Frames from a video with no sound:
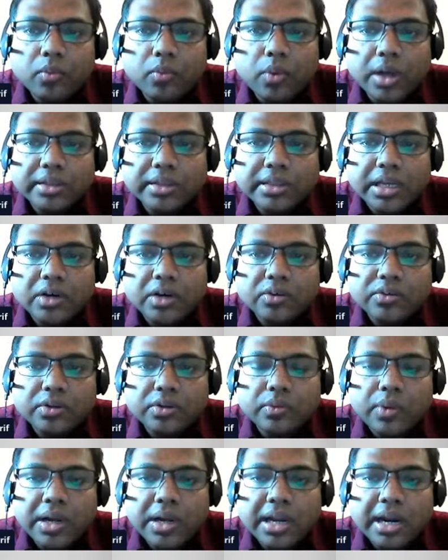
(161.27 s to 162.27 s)

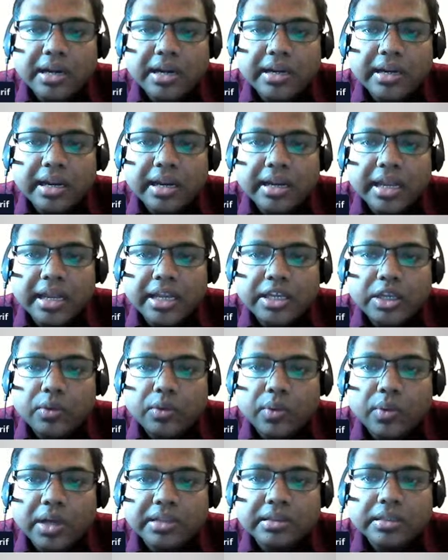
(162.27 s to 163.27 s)

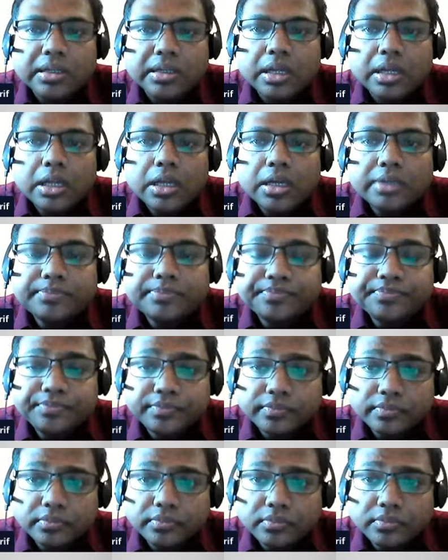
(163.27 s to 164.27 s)

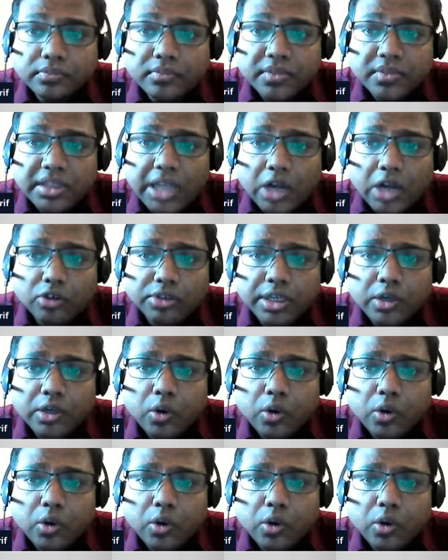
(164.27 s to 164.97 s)
181,000